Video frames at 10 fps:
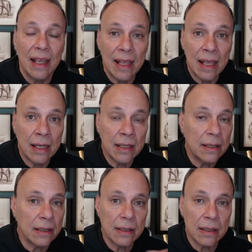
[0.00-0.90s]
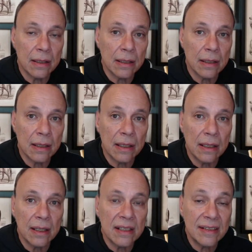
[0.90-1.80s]
and
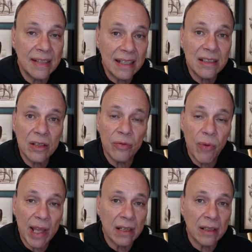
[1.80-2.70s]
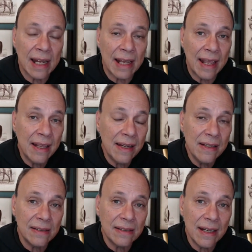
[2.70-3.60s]
sets the record now,
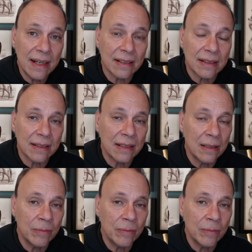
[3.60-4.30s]
86,